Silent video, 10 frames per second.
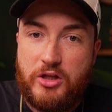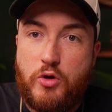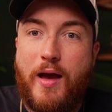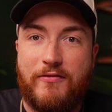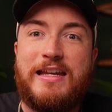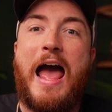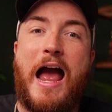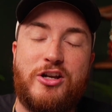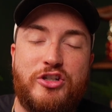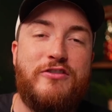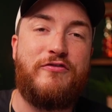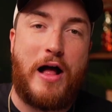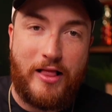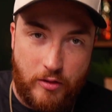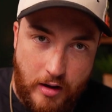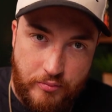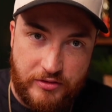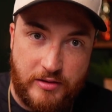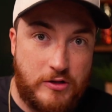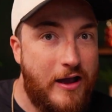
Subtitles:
You have to actually follow up with them.